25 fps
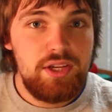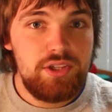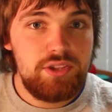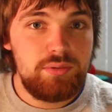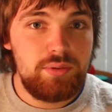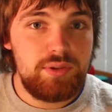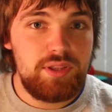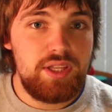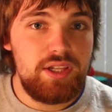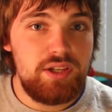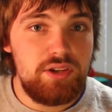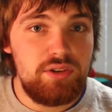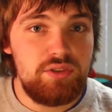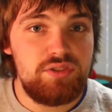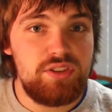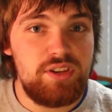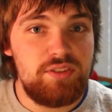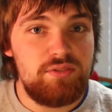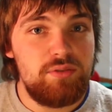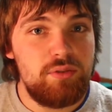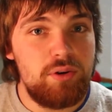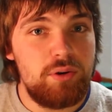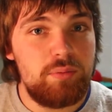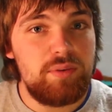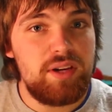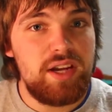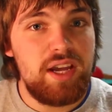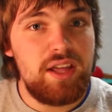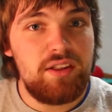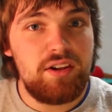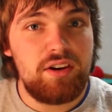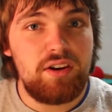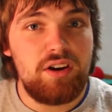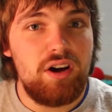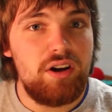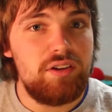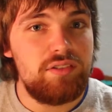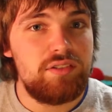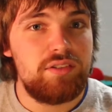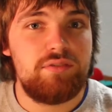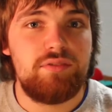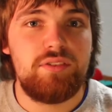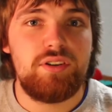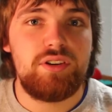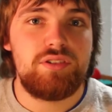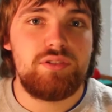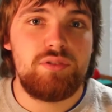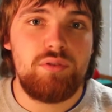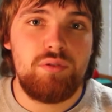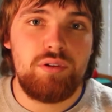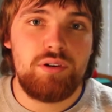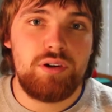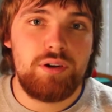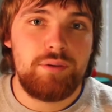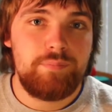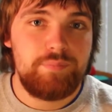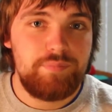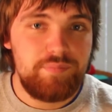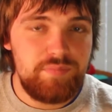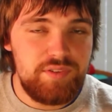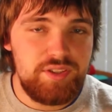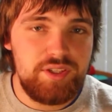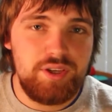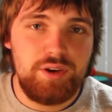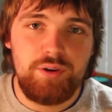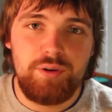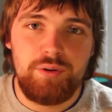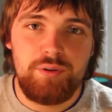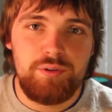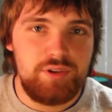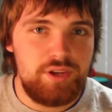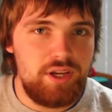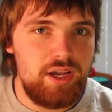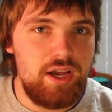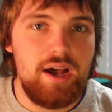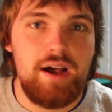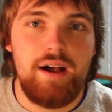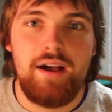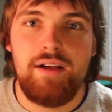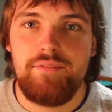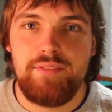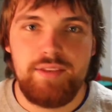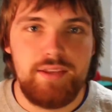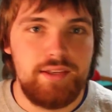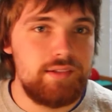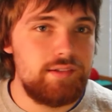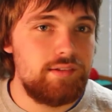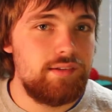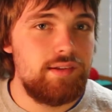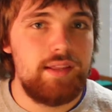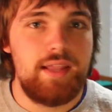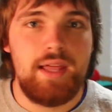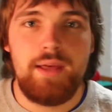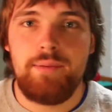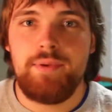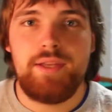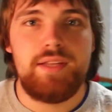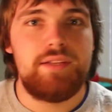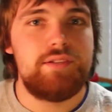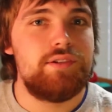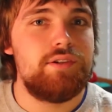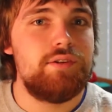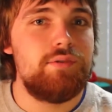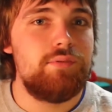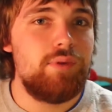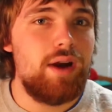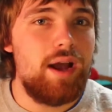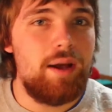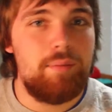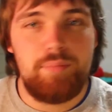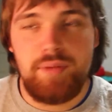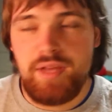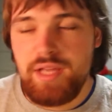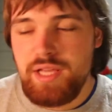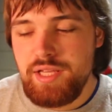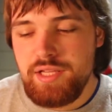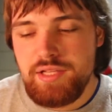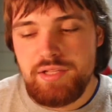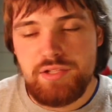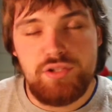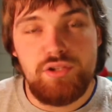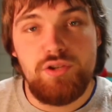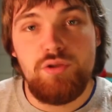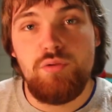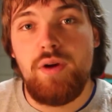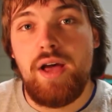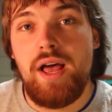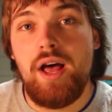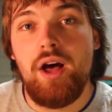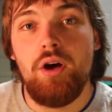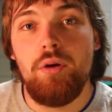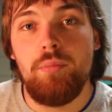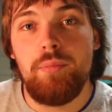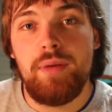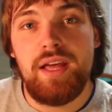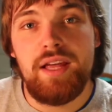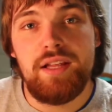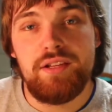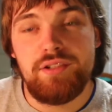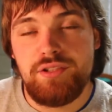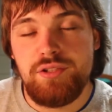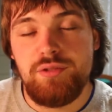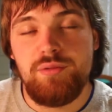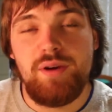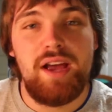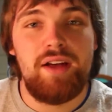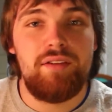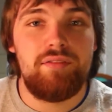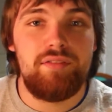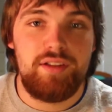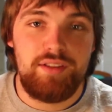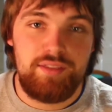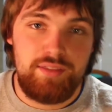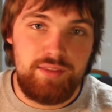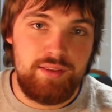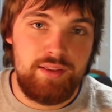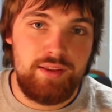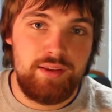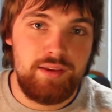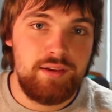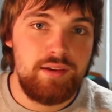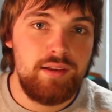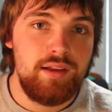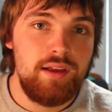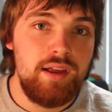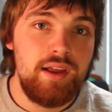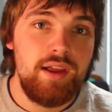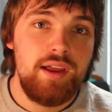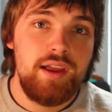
So what they do is they form together and call it the First Order. So obviously that means new weapons, new helmets, new everything.